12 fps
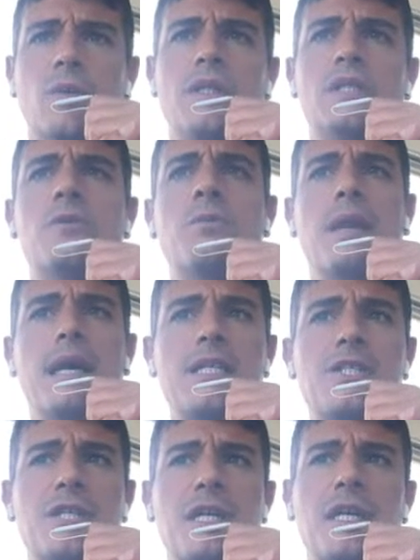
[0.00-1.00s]
the supply
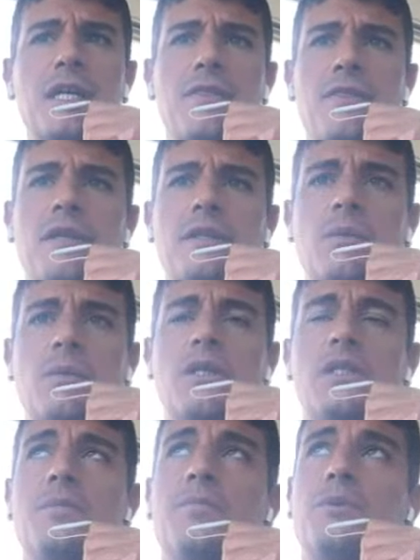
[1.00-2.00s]
chain, I think that what
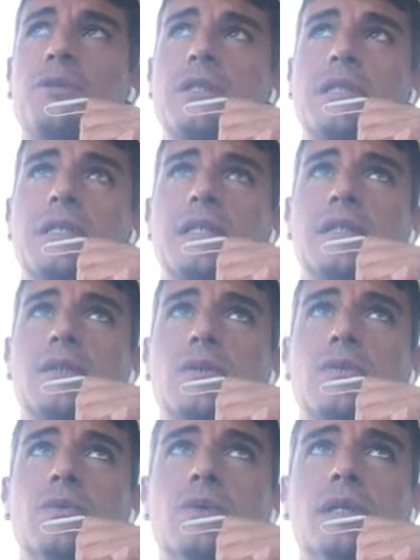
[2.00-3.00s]
is important is
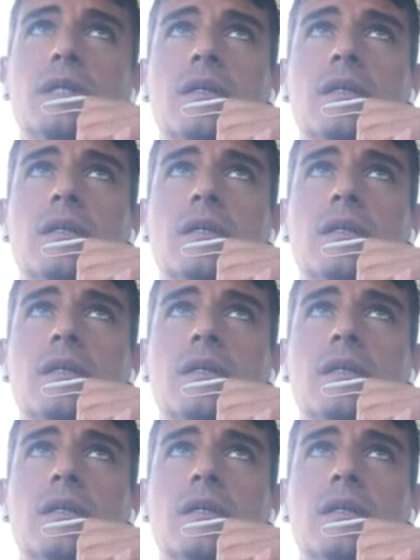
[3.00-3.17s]
to